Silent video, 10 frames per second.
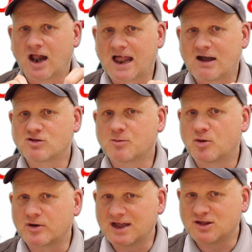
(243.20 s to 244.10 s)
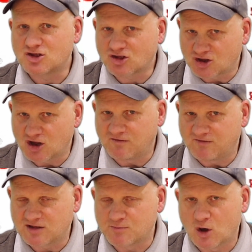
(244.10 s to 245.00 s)
allowed to put it in
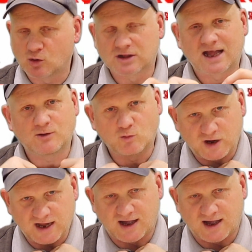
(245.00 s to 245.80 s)
service mode like we